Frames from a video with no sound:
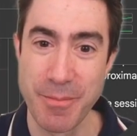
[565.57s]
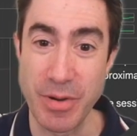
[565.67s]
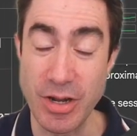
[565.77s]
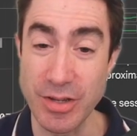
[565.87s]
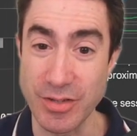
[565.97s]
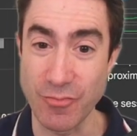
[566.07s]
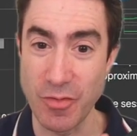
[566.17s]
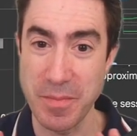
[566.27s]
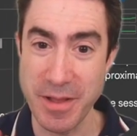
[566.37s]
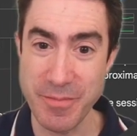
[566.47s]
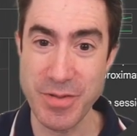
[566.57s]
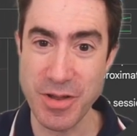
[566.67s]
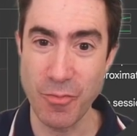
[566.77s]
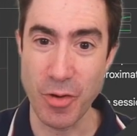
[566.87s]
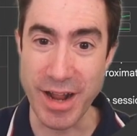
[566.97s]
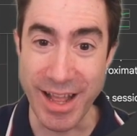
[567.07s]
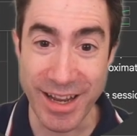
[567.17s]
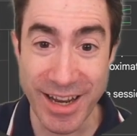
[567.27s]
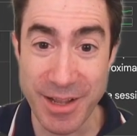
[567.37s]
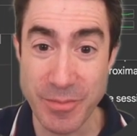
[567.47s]
Because remember, what
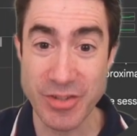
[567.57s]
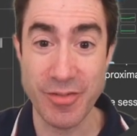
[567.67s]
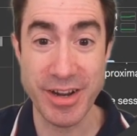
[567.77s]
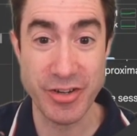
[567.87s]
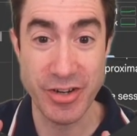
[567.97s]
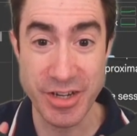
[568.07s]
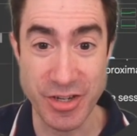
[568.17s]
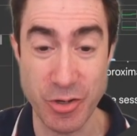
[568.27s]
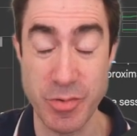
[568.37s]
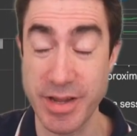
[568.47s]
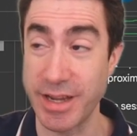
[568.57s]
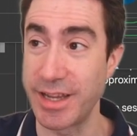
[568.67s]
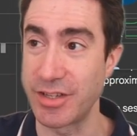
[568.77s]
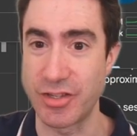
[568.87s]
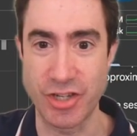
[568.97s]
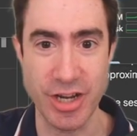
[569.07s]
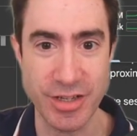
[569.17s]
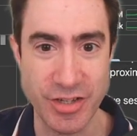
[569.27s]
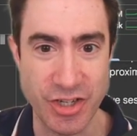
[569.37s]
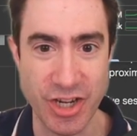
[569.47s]
LLMs are actually doing is
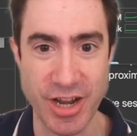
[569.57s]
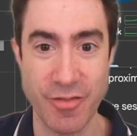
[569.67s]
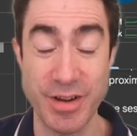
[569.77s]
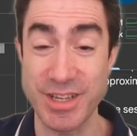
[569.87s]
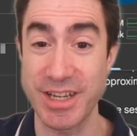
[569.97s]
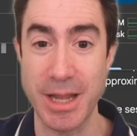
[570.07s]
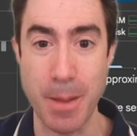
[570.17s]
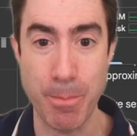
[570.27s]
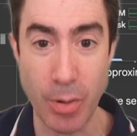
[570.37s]
just generating